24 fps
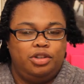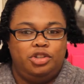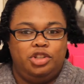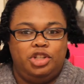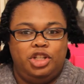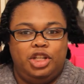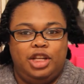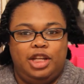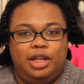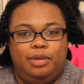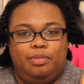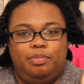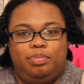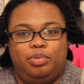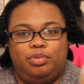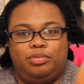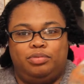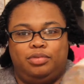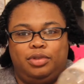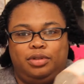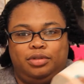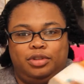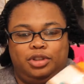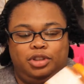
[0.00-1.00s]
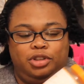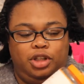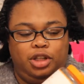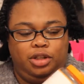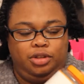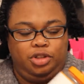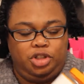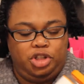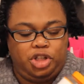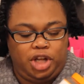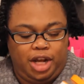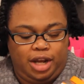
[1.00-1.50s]
cheap
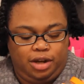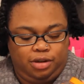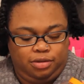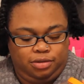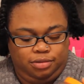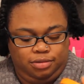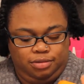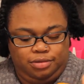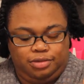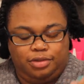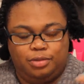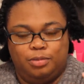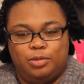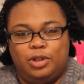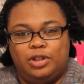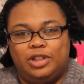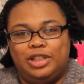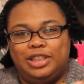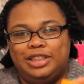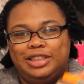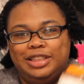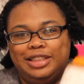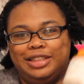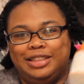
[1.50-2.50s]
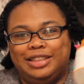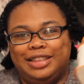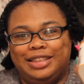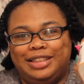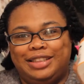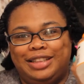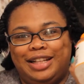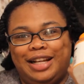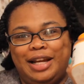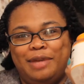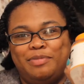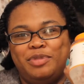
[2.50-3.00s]
gel from Wilkinson's.
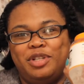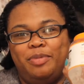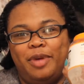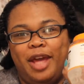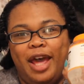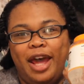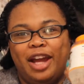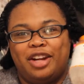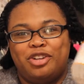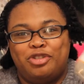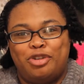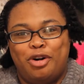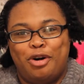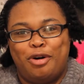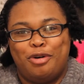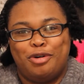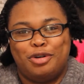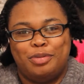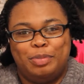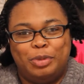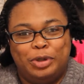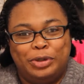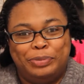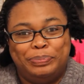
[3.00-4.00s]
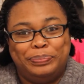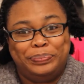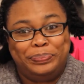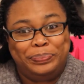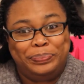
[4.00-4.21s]
It claims to be extra hold, but